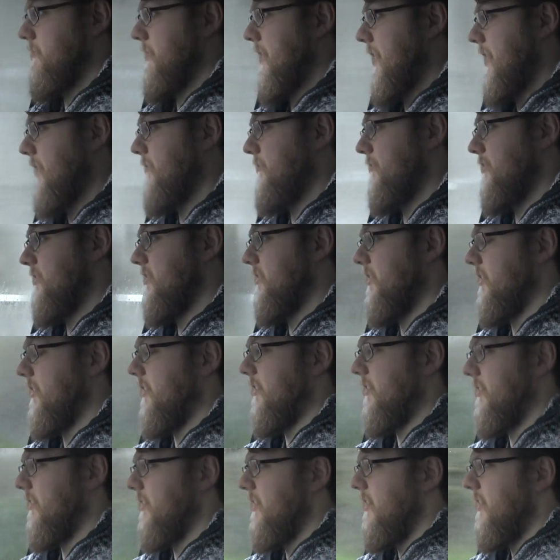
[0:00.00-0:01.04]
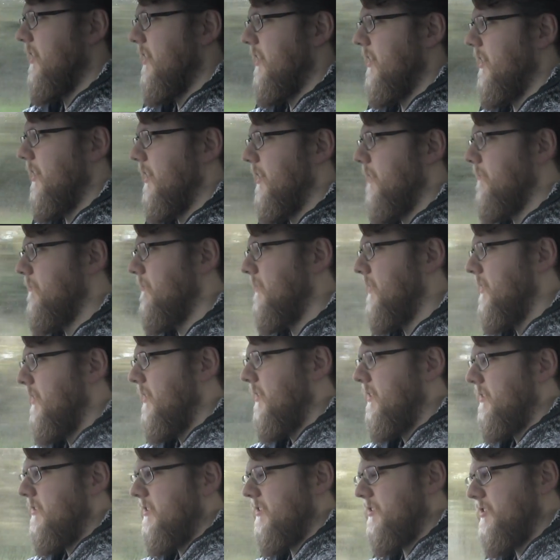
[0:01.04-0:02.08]
heavy car. Um,
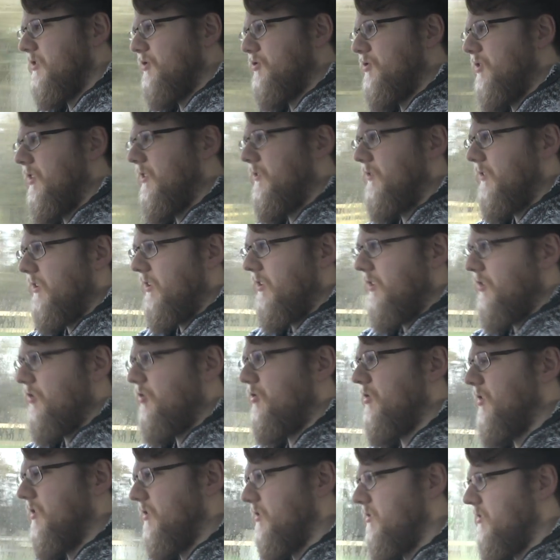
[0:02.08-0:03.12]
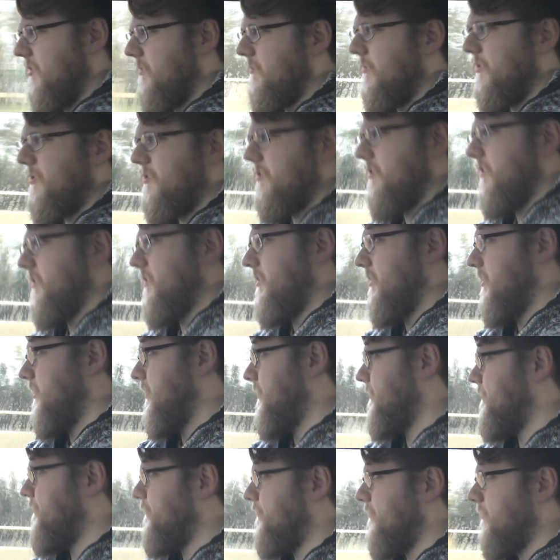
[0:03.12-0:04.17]
doesn't drive like a truck so much like
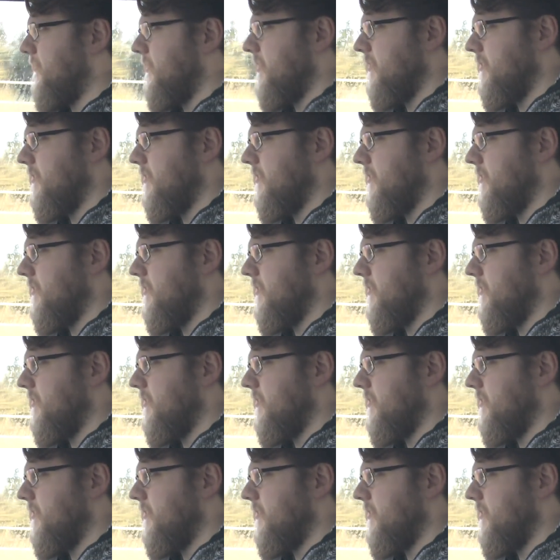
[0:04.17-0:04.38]
um,